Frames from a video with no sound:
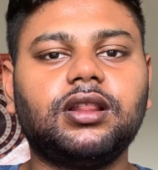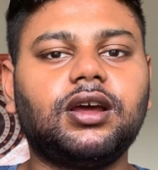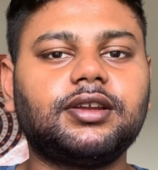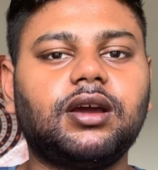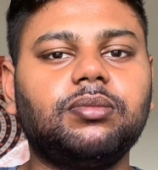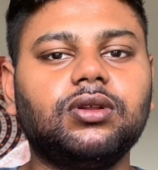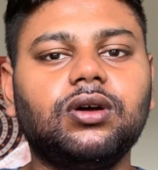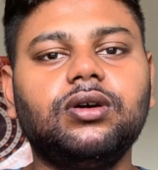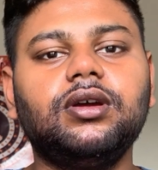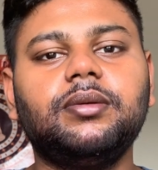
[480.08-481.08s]
a like down
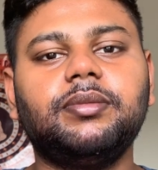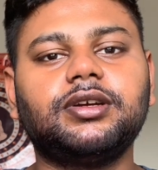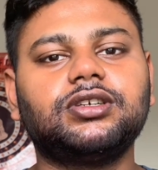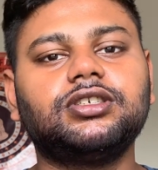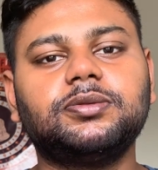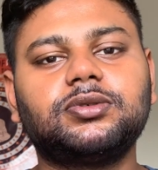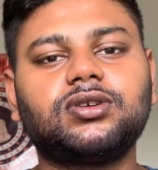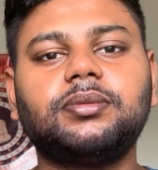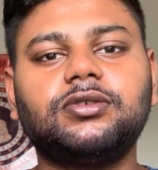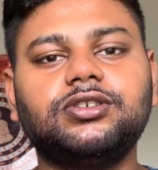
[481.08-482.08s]
below. Make sure to
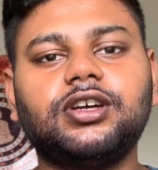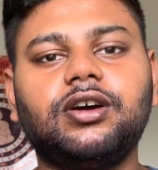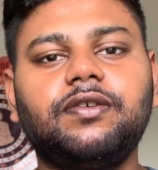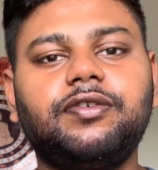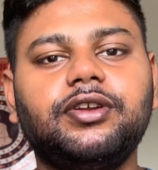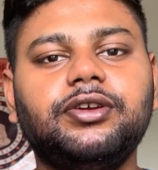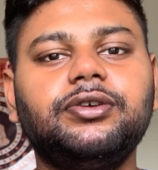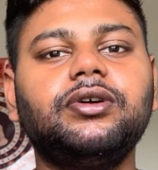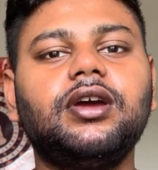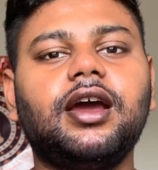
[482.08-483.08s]
subscribe to the channel if you're
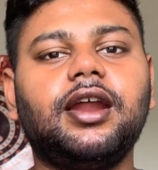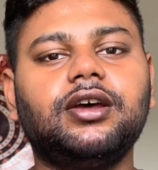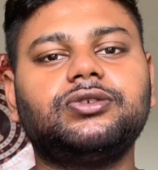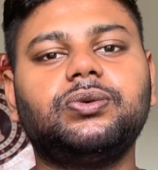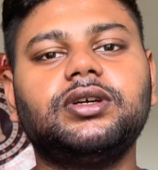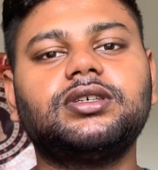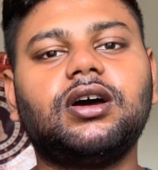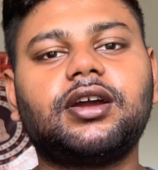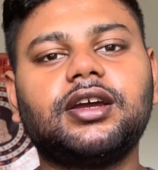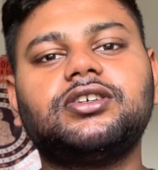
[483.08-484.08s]
new. And as always,
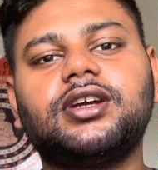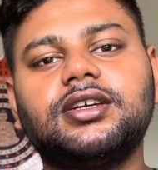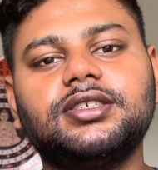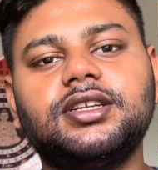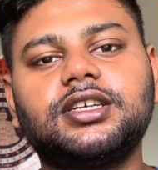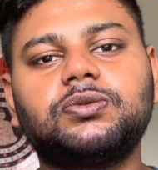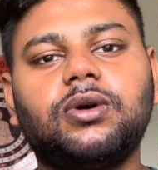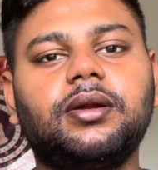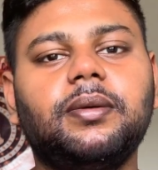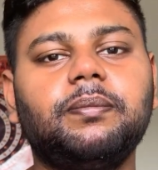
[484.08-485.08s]
I'll catch you guys in the next
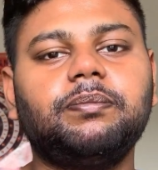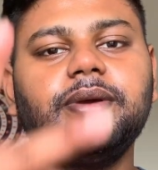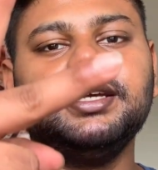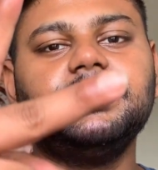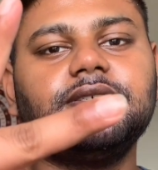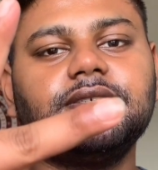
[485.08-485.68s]
one. Peace.